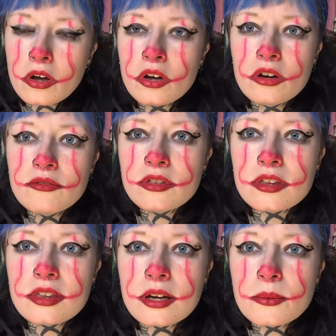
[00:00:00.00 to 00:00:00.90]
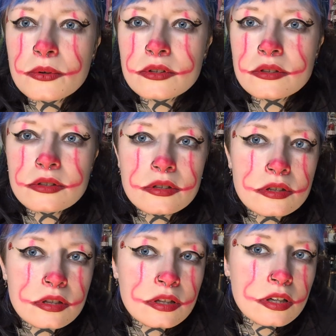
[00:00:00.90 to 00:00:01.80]
curved than that one.
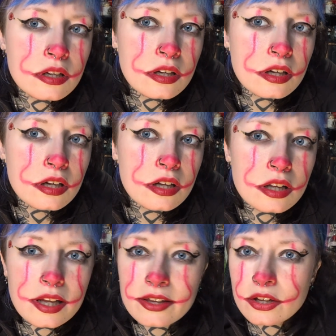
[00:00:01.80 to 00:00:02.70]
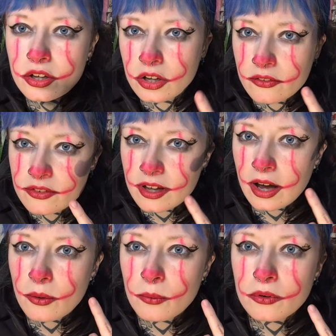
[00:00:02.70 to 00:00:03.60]
Like the curves
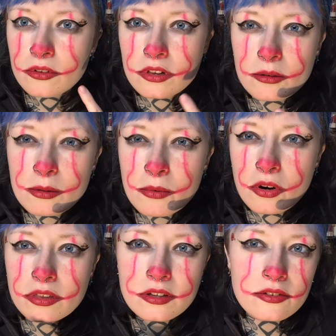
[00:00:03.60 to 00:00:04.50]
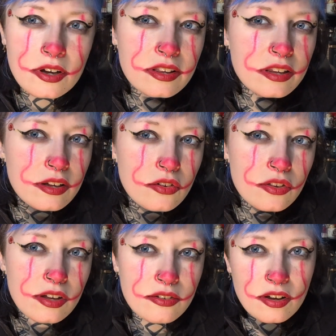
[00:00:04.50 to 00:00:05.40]
outwards a little bit more on this side than it is
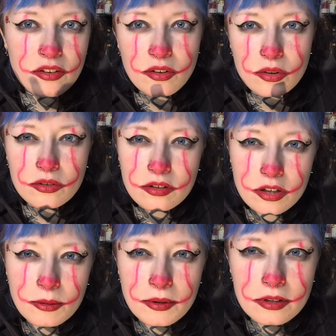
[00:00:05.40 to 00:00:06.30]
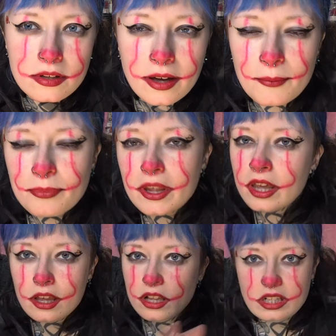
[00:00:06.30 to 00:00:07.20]
on that side, so it looks a little bit, yeah.
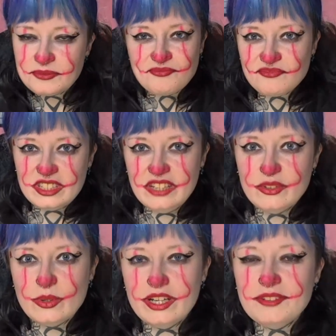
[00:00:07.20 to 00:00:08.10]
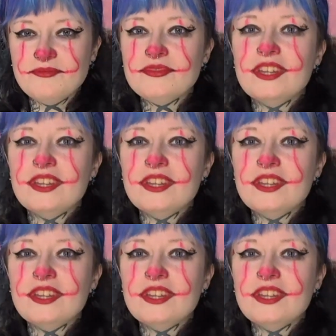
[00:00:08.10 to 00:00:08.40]
Either way.